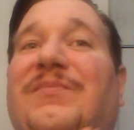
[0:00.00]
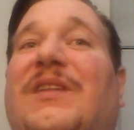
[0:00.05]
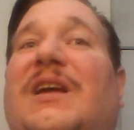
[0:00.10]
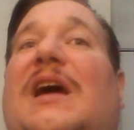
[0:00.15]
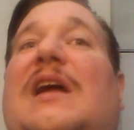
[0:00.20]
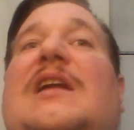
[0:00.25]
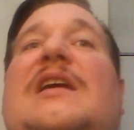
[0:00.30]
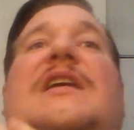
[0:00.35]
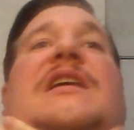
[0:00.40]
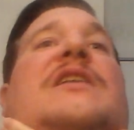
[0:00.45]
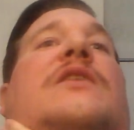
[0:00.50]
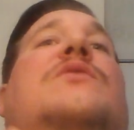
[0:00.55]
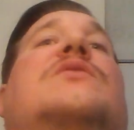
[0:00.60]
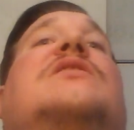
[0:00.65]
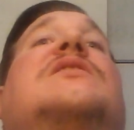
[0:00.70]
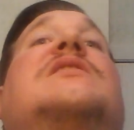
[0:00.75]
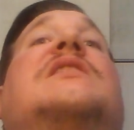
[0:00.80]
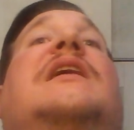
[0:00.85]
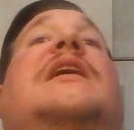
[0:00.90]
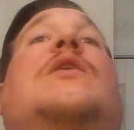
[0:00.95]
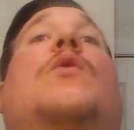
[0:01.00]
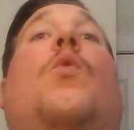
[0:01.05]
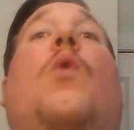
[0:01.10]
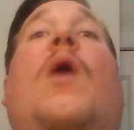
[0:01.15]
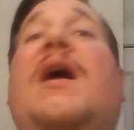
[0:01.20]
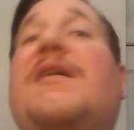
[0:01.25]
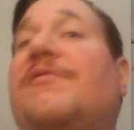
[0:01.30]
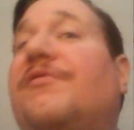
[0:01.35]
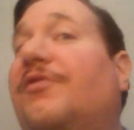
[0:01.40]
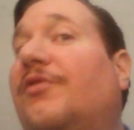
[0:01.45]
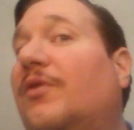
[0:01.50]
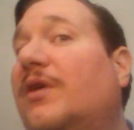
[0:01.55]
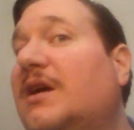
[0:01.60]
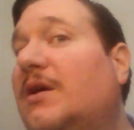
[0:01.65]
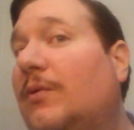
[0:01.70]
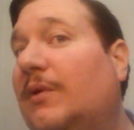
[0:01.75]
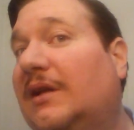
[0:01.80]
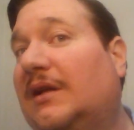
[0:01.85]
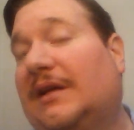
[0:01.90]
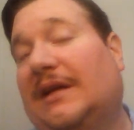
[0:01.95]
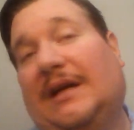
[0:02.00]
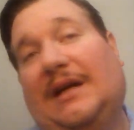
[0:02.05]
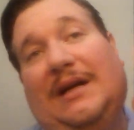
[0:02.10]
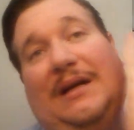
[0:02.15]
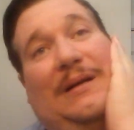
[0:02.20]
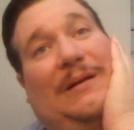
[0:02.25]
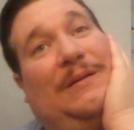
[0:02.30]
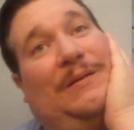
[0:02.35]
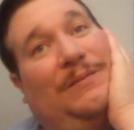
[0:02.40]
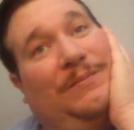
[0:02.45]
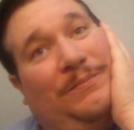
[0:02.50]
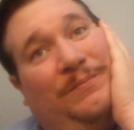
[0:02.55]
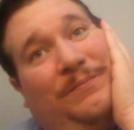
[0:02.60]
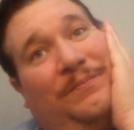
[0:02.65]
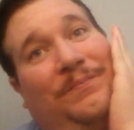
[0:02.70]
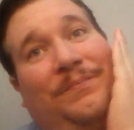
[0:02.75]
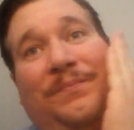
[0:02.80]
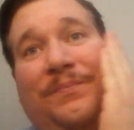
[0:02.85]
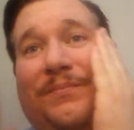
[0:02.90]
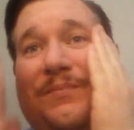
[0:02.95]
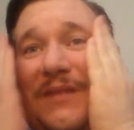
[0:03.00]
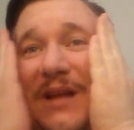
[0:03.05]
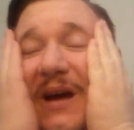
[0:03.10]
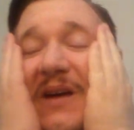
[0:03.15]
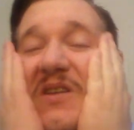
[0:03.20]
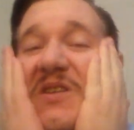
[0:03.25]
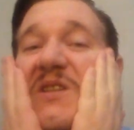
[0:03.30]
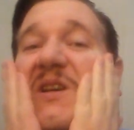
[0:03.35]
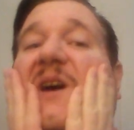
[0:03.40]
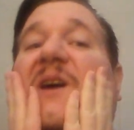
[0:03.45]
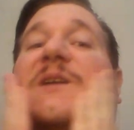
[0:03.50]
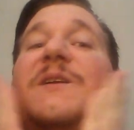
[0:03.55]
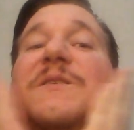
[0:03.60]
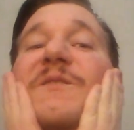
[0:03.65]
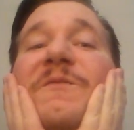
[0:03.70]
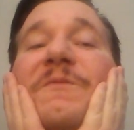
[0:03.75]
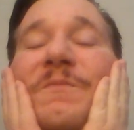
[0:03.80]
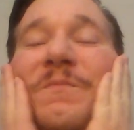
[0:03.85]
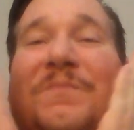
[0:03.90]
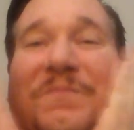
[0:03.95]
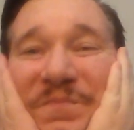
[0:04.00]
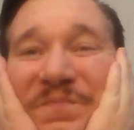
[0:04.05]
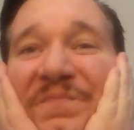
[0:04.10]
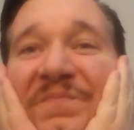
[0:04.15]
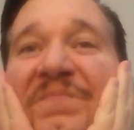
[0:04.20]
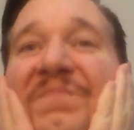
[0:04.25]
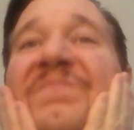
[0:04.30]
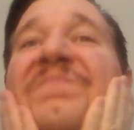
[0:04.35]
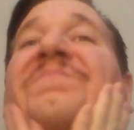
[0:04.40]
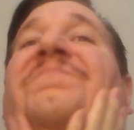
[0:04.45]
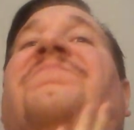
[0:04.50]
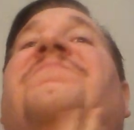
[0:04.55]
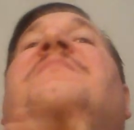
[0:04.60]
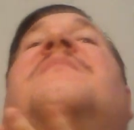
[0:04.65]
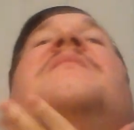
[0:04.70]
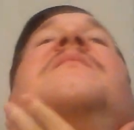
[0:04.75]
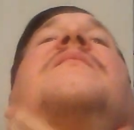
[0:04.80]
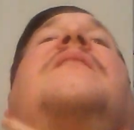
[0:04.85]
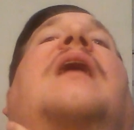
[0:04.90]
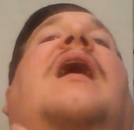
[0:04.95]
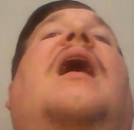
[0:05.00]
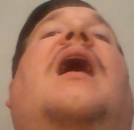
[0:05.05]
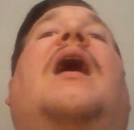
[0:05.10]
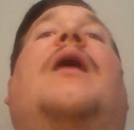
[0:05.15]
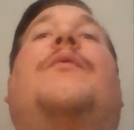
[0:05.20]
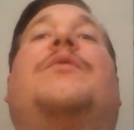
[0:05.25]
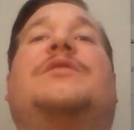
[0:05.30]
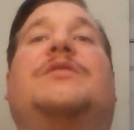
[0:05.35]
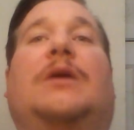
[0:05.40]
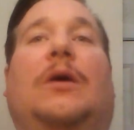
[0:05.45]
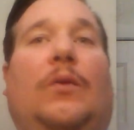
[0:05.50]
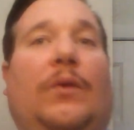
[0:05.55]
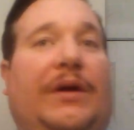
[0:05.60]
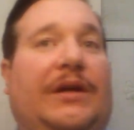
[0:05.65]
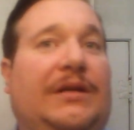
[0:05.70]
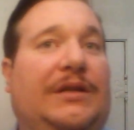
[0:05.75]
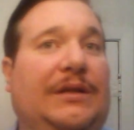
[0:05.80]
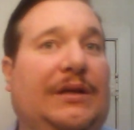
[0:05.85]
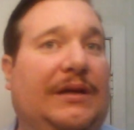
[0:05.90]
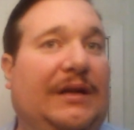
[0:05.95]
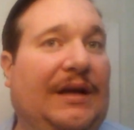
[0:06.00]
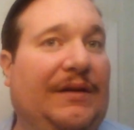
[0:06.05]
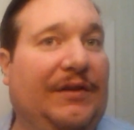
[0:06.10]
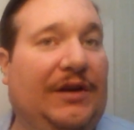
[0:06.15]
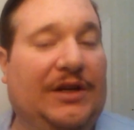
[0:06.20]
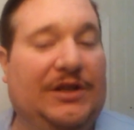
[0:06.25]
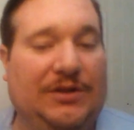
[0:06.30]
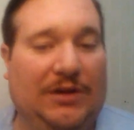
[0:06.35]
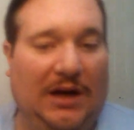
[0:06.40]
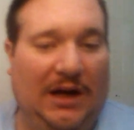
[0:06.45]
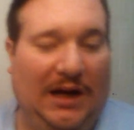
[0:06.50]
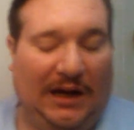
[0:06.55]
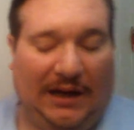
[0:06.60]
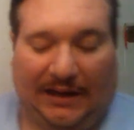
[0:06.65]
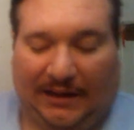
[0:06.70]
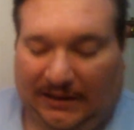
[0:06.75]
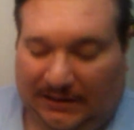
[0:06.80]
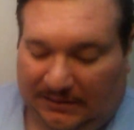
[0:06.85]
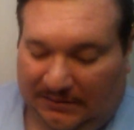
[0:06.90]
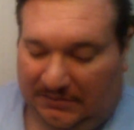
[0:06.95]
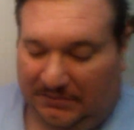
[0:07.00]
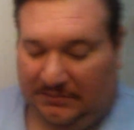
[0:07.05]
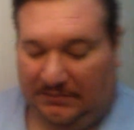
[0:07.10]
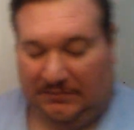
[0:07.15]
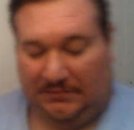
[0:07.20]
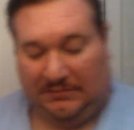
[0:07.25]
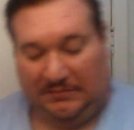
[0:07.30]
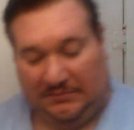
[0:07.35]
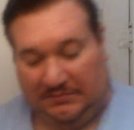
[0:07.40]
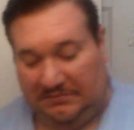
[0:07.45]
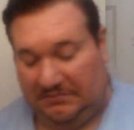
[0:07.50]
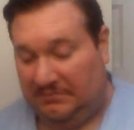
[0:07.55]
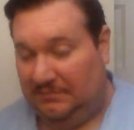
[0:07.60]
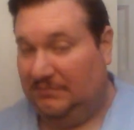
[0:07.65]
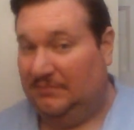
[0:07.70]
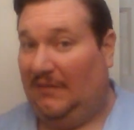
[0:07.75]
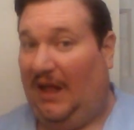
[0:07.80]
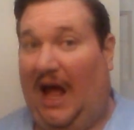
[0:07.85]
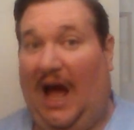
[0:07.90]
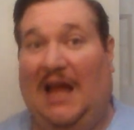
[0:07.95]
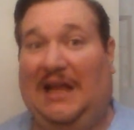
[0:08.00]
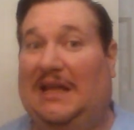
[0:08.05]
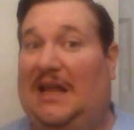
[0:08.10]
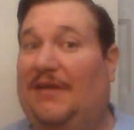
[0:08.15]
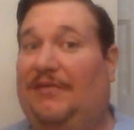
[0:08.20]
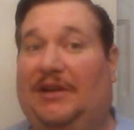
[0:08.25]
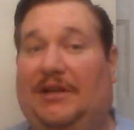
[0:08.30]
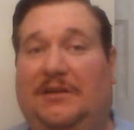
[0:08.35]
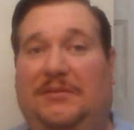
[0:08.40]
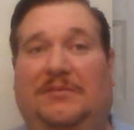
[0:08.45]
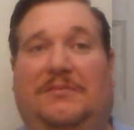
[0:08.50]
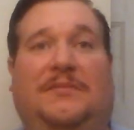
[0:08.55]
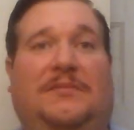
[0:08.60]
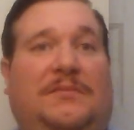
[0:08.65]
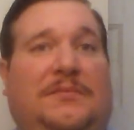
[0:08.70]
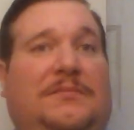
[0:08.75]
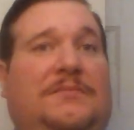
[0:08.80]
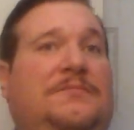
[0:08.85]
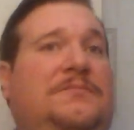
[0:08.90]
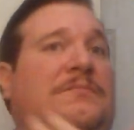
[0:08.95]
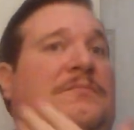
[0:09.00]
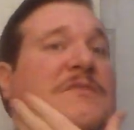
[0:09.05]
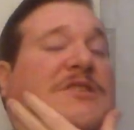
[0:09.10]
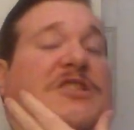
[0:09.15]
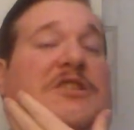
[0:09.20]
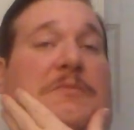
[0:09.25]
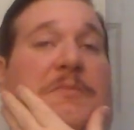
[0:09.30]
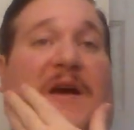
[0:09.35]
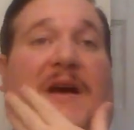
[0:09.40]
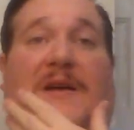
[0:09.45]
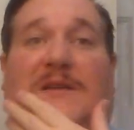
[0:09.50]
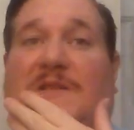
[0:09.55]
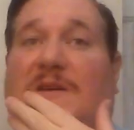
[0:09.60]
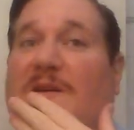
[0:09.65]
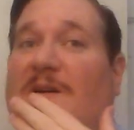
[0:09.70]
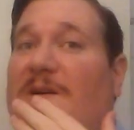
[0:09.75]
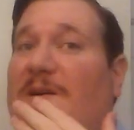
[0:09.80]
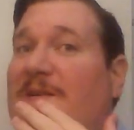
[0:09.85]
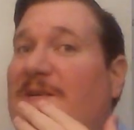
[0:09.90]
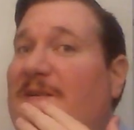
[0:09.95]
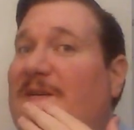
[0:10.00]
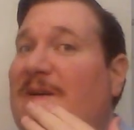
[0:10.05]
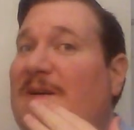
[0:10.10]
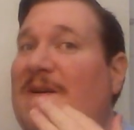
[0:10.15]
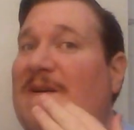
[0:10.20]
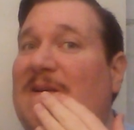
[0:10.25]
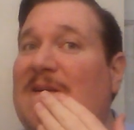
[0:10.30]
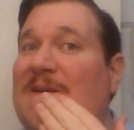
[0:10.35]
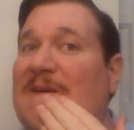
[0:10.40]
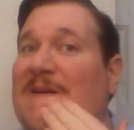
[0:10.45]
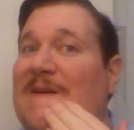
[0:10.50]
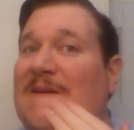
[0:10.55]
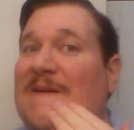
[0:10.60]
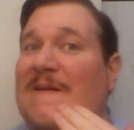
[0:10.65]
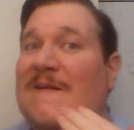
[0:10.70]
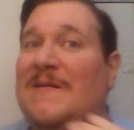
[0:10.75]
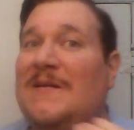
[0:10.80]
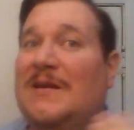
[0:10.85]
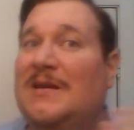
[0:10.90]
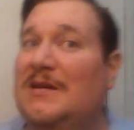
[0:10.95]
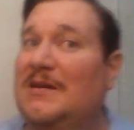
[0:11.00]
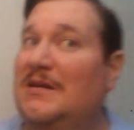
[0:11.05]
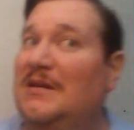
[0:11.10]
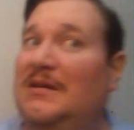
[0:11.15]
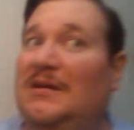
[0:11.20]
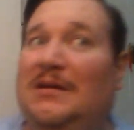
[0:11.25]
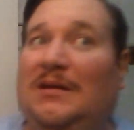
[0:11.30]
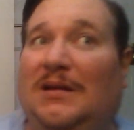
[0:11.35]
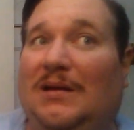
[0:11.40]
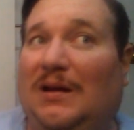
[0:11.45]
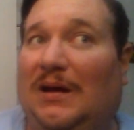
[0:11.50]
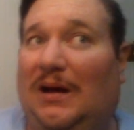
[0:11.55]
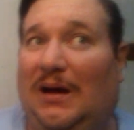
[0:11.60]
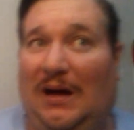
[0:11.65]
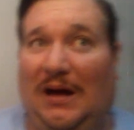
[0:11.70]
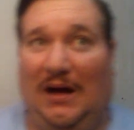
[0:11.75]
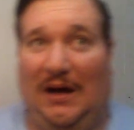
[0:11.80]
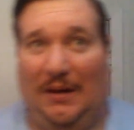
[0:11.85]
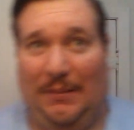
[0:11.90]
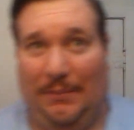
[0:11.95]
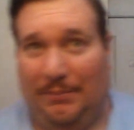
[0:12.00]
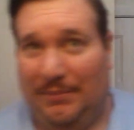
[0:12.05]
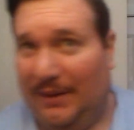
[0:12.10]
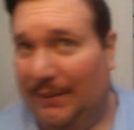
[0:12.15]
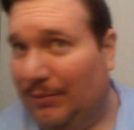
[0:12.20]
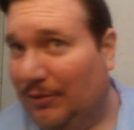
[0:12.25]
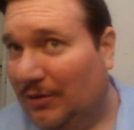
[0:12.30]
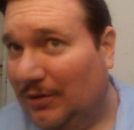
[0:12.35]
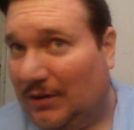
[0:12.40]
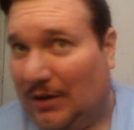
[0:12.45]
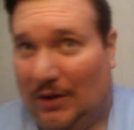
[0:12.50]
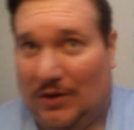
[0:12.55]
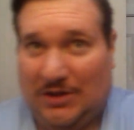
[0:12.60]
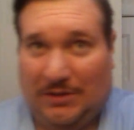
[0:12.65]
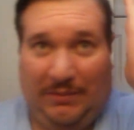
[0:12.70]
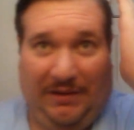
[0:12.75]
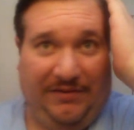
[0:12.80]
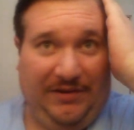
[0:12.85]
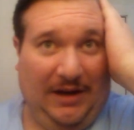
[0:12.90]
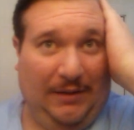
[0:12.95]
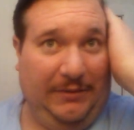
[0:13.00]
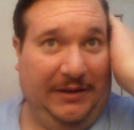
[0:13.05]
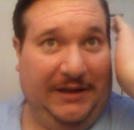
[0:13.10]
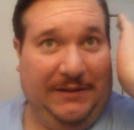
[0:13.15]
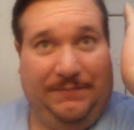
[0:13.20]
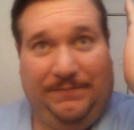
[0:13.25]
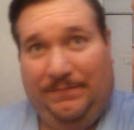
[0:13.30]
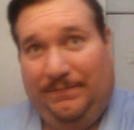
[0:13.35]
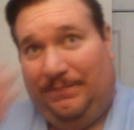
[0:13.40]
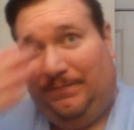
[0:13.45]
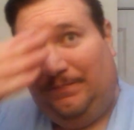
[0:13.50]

And he uses it quite frequently, and I decided I was going to give it a try, and I love it. Smells good. People close in my family